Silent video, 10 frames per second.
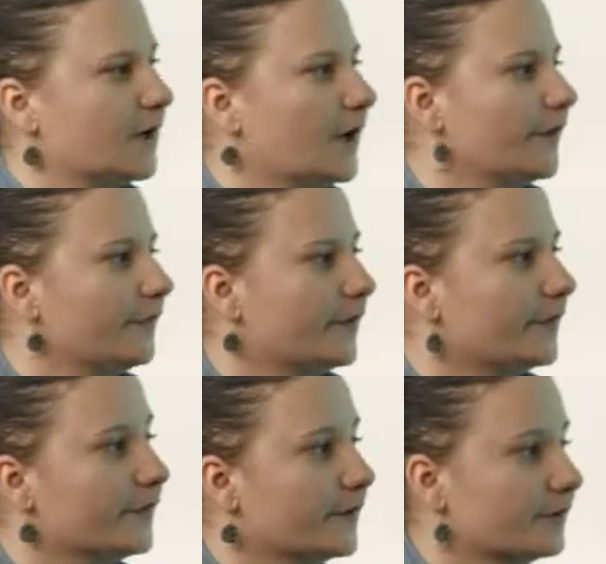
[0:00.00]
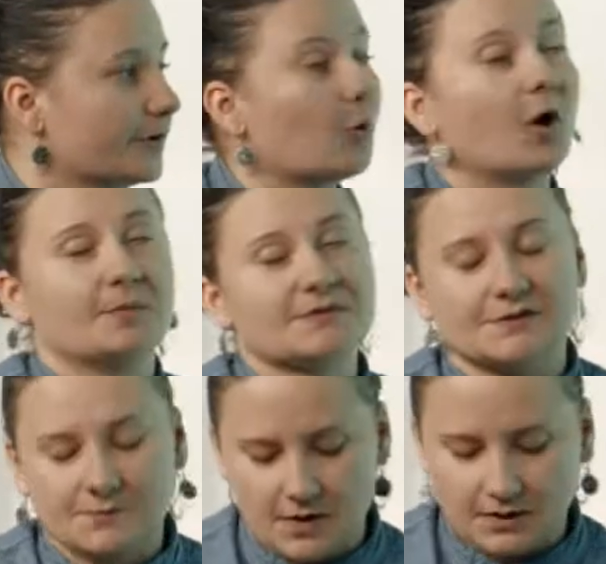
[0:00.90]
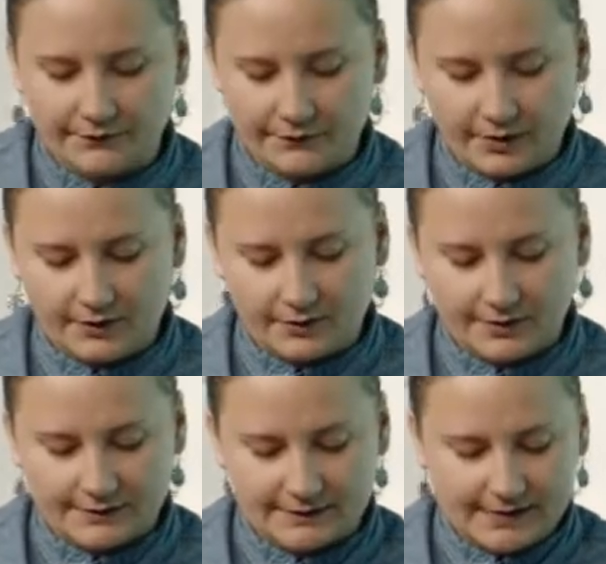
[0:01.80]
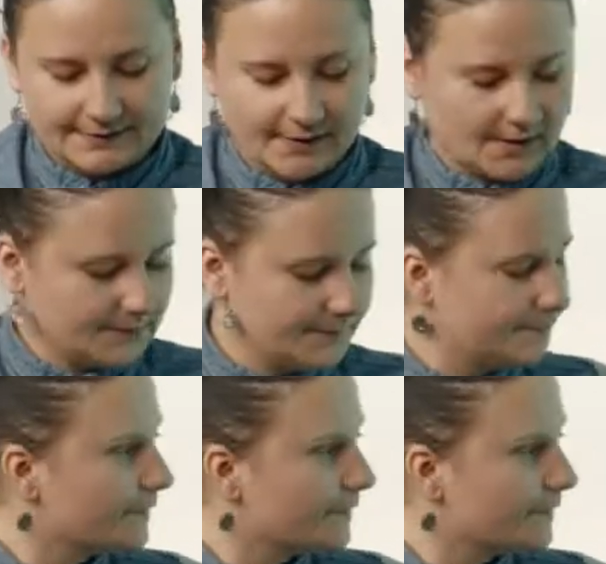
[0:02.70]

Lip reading: the requirements as well as that.